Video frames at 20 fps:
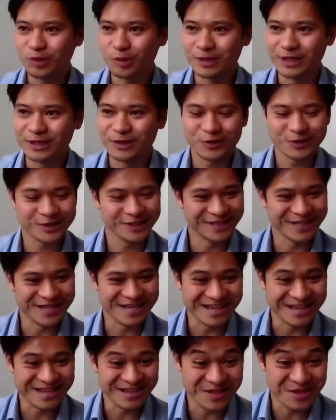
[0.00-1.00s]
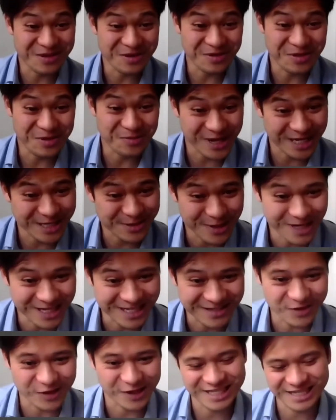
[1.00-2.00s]
not the best person
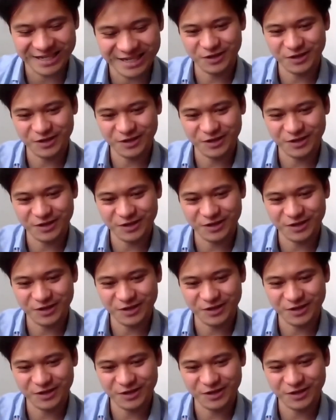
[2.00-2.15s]
to ask you.